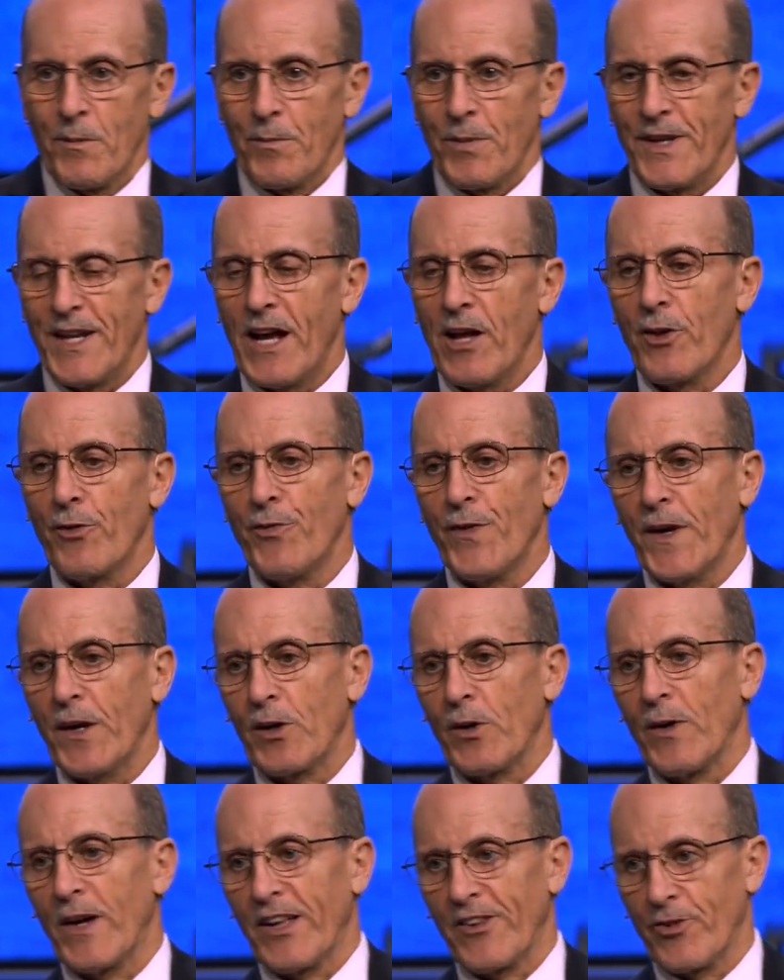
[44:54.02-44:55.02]
But now the
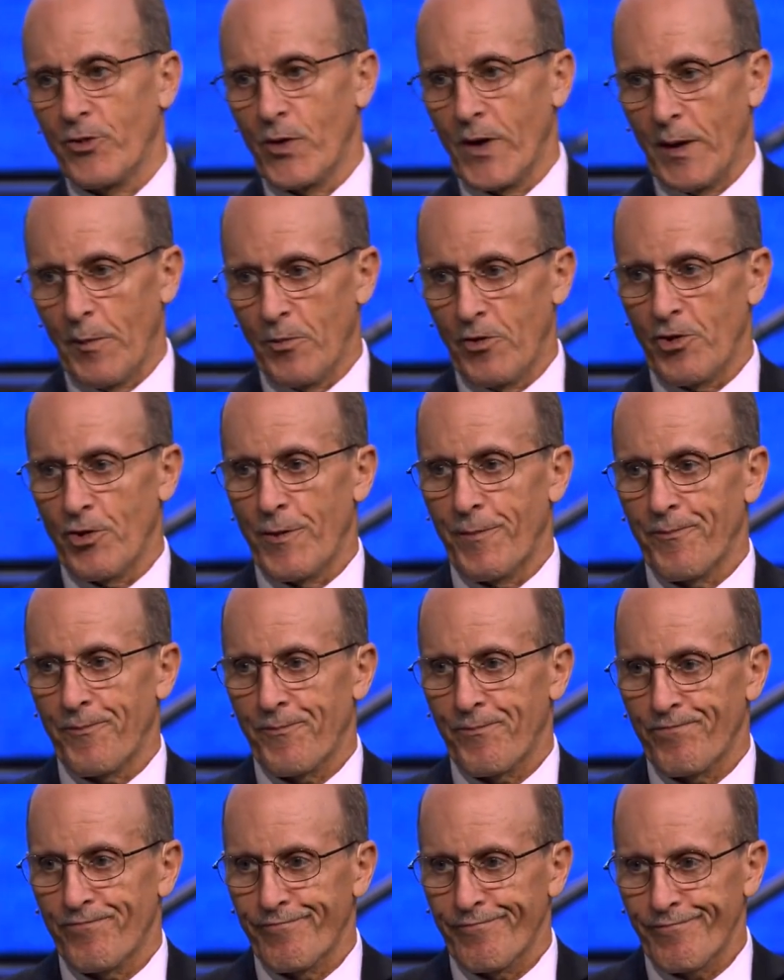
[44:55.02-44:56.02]
Pharaoh has dreams,
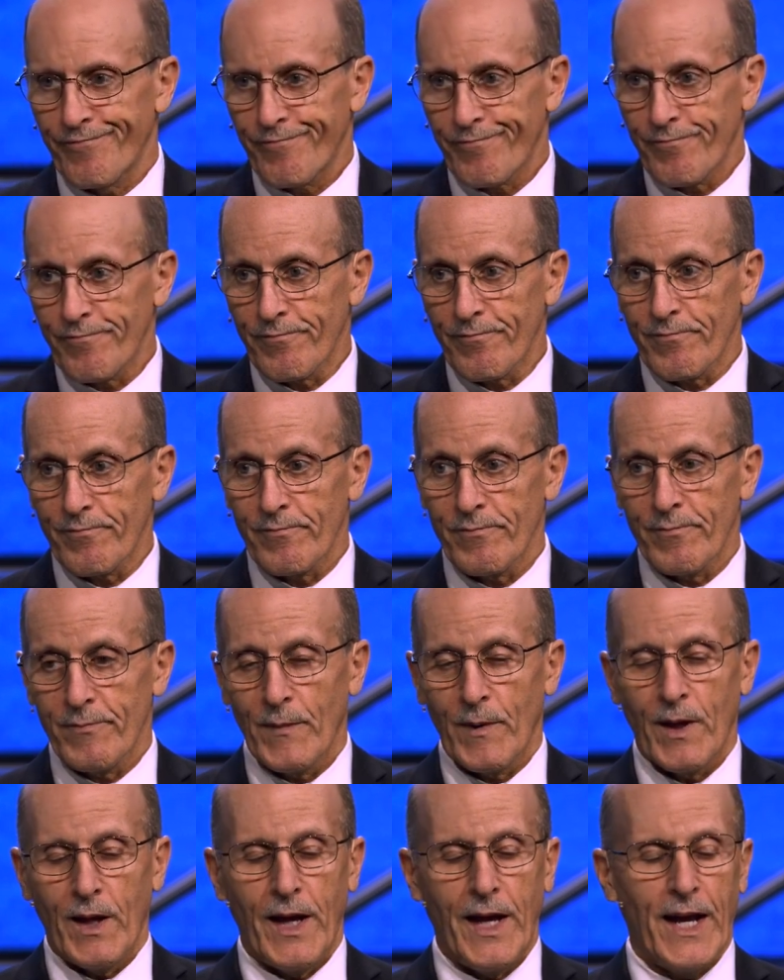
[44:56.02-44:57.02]

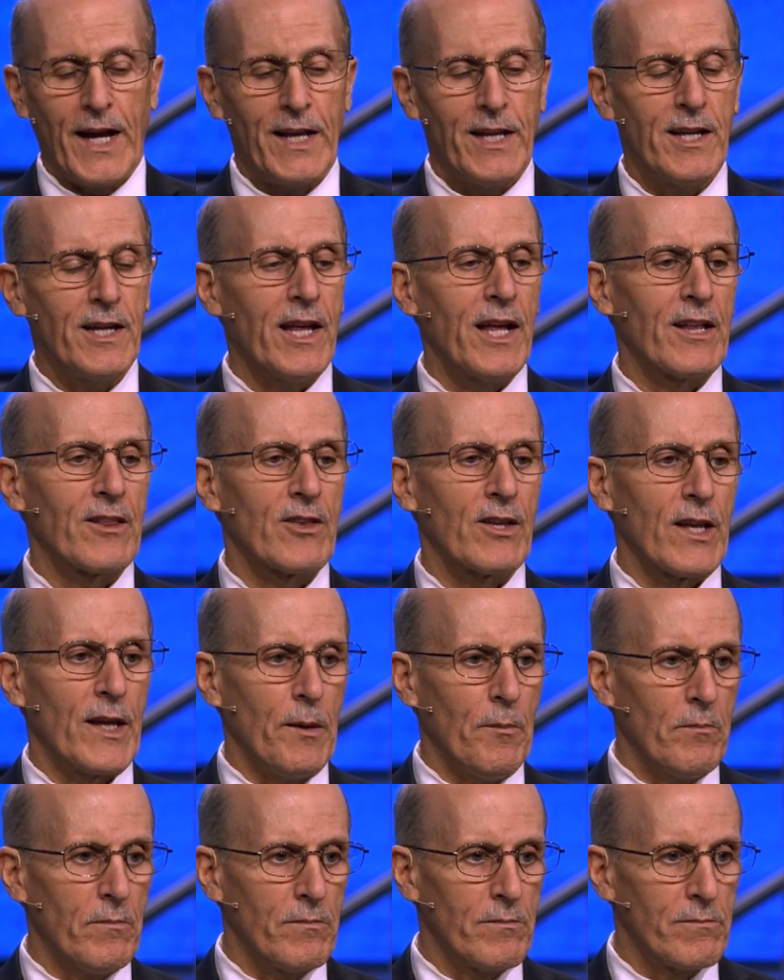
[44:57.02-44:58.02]
and he can't
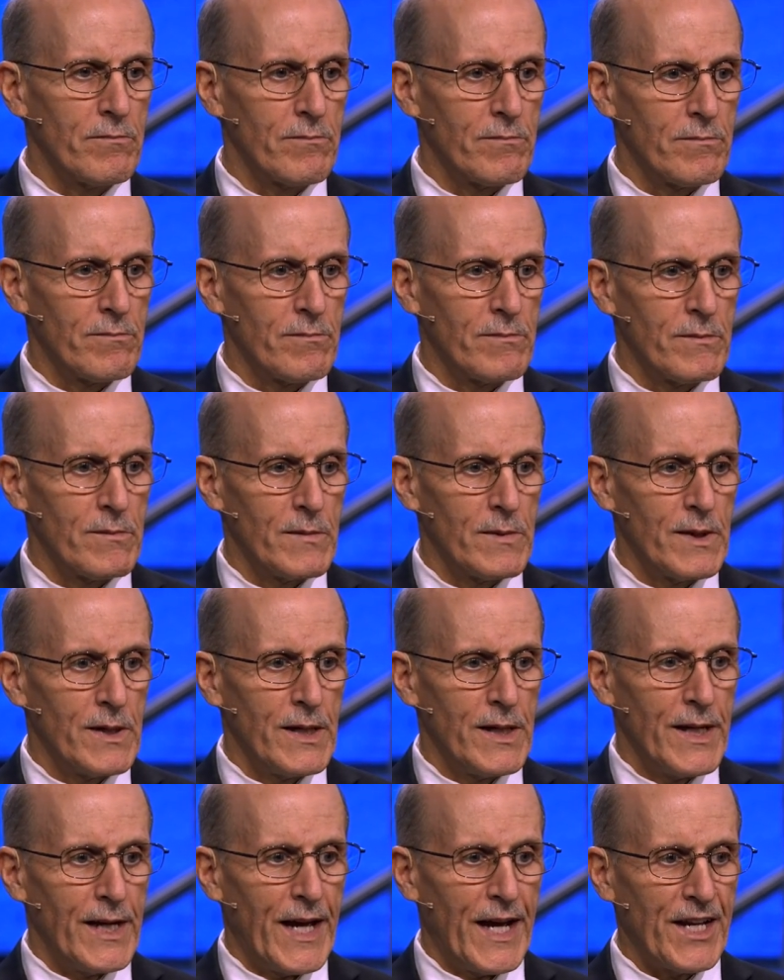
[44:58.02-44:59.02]
sleep.
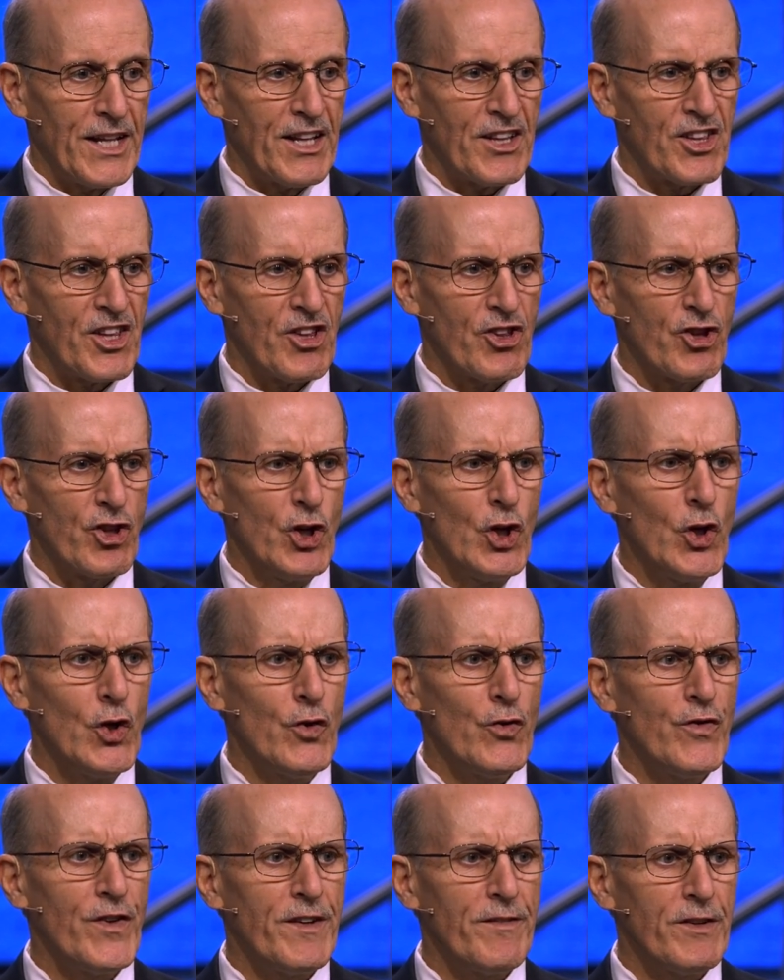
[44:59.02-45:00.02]
And he has these
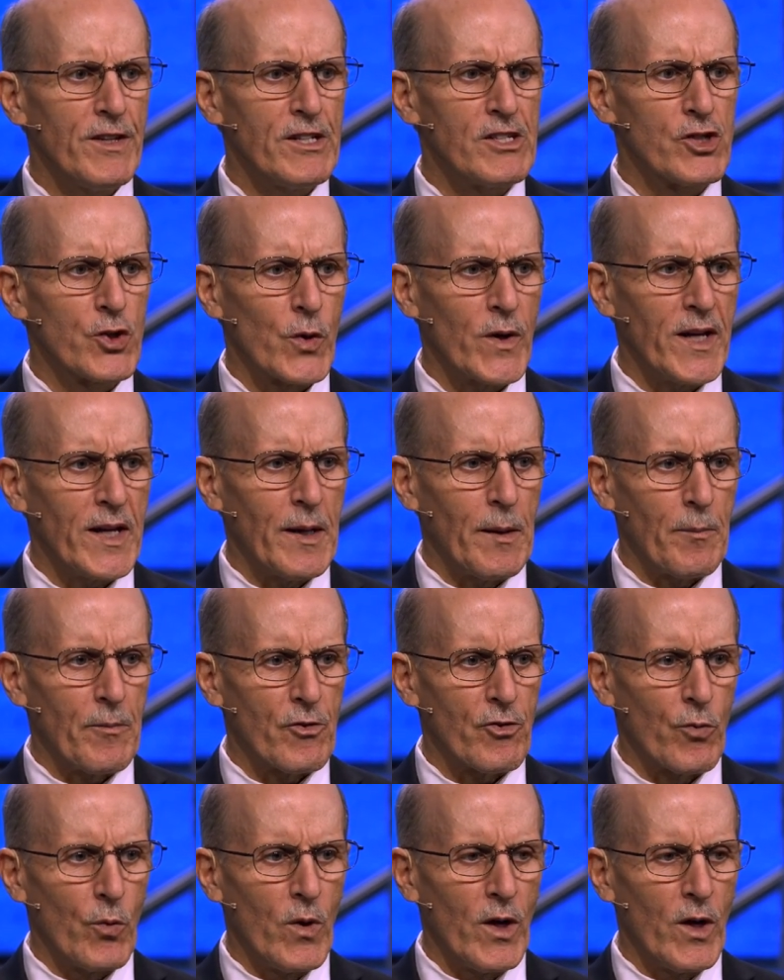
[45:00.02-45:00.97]
two vivid dreams